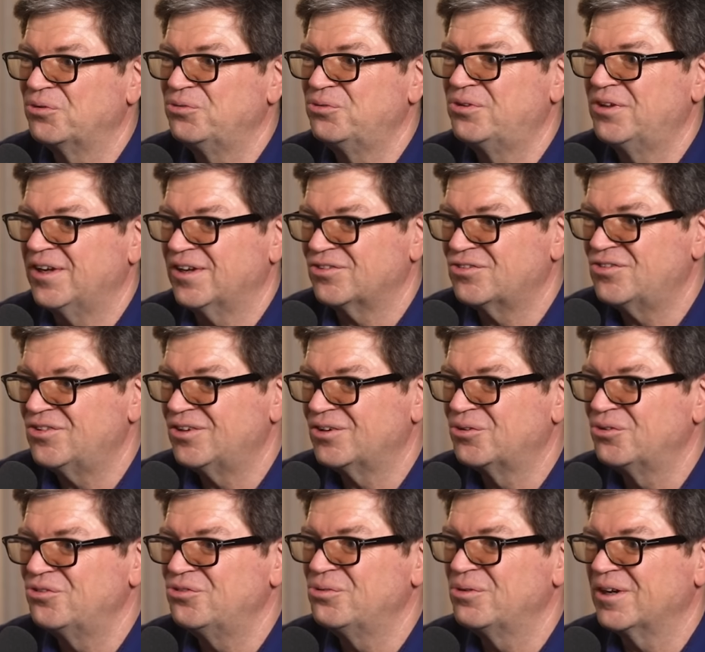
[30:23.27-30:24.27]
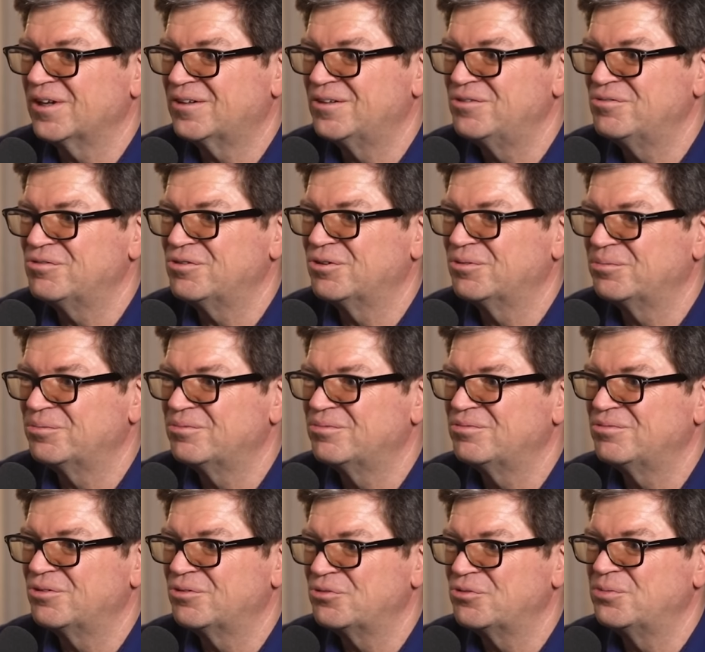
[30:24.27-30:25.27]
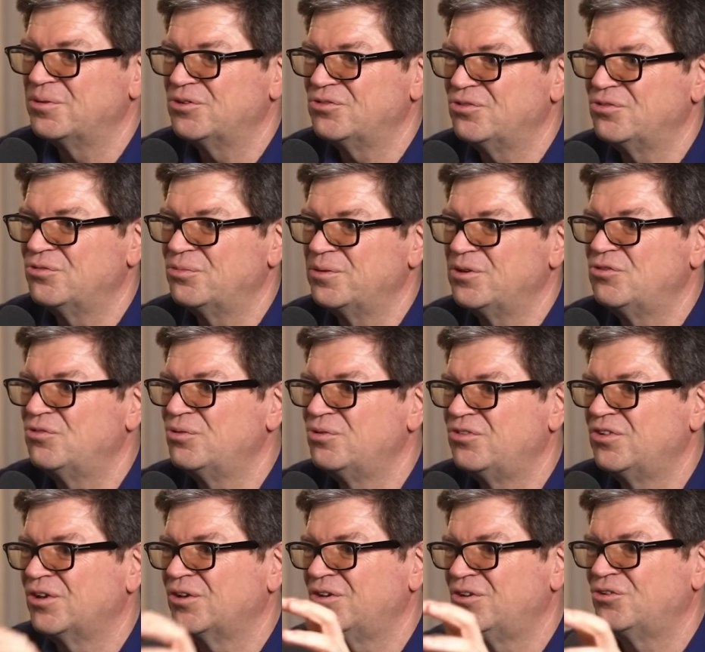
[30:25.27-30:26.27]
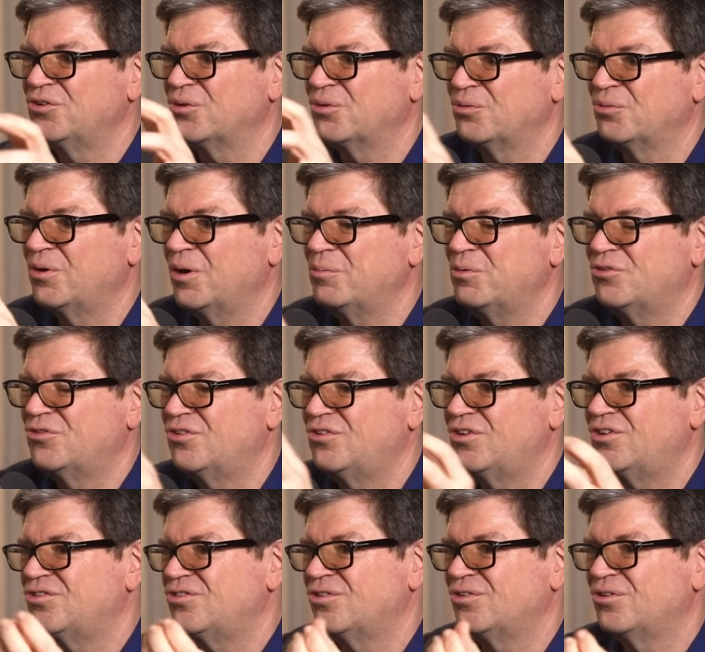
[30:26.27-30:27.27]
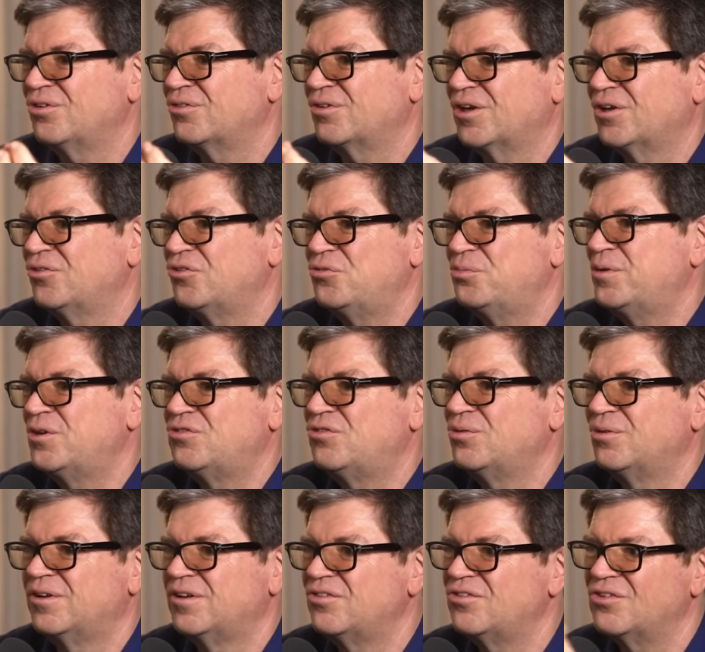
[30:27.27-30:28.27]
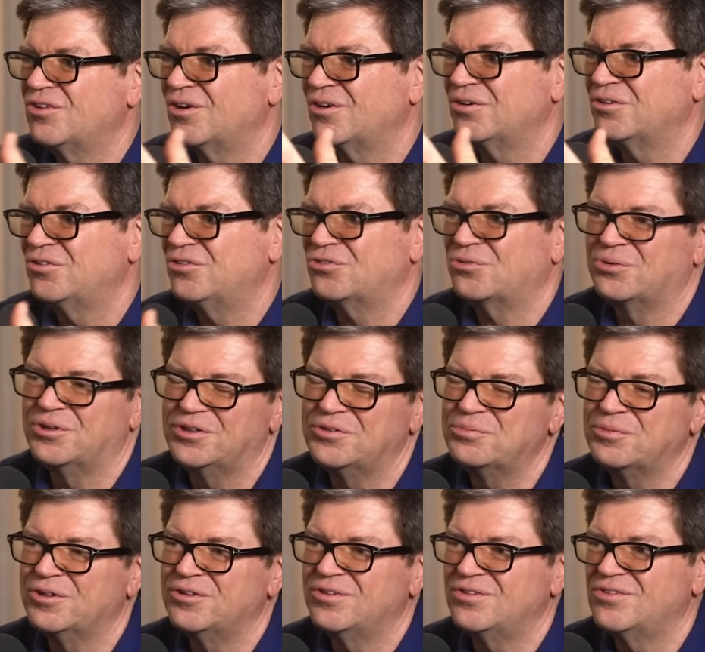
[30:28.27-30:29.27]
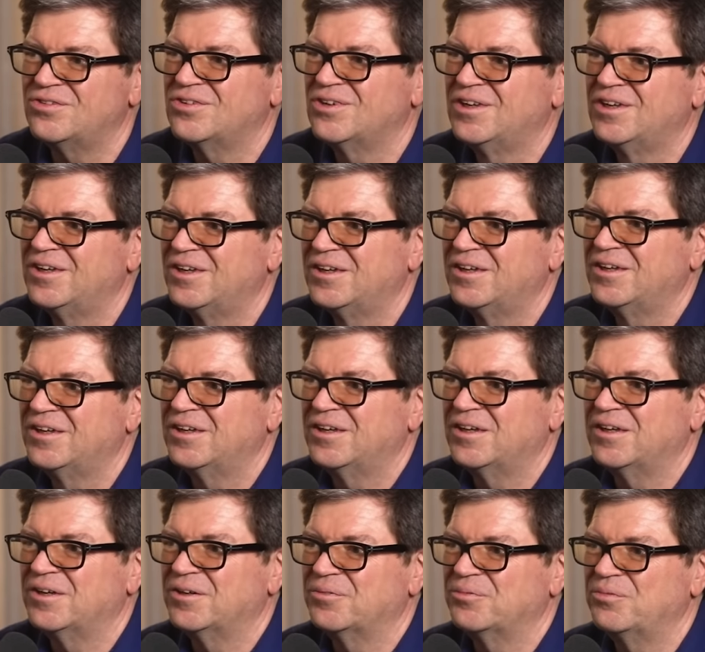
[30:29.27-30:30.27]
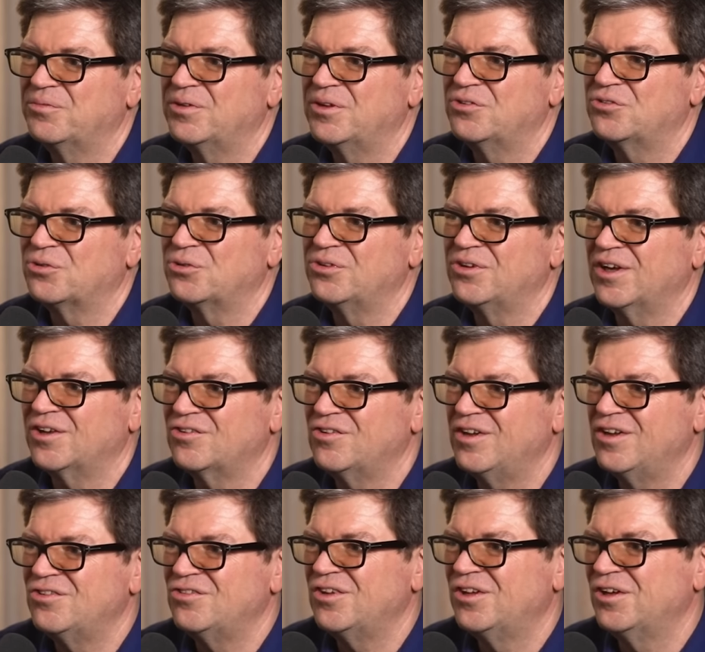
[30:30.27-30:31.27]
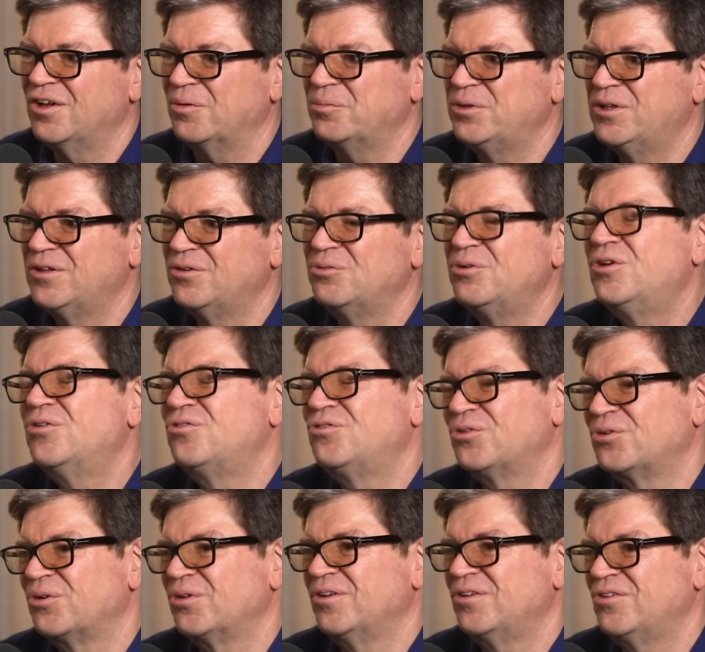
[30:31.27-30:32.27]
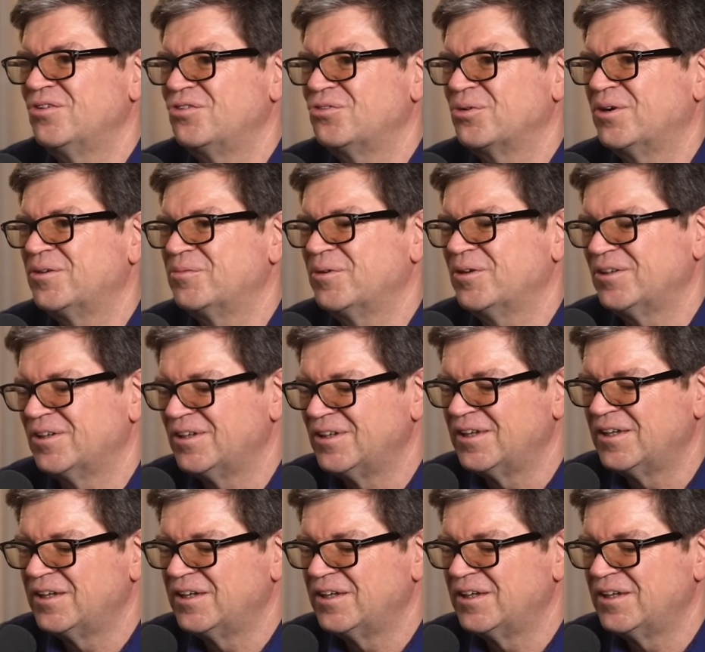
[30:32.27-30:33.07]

through text. It goes directly from from speech to speech using an internal representation of kind of speech units that are discrete, but it's um, it's called Textless NLP. We used to call it this way, but